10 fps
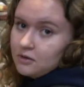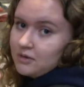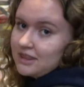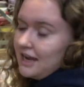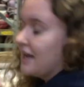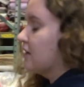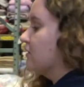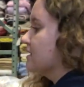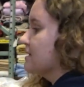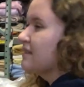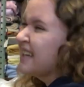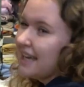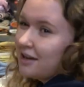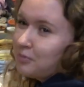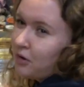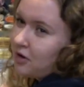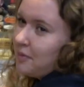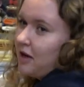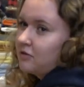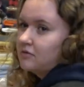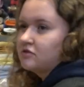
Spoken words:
with the handles and poke them out.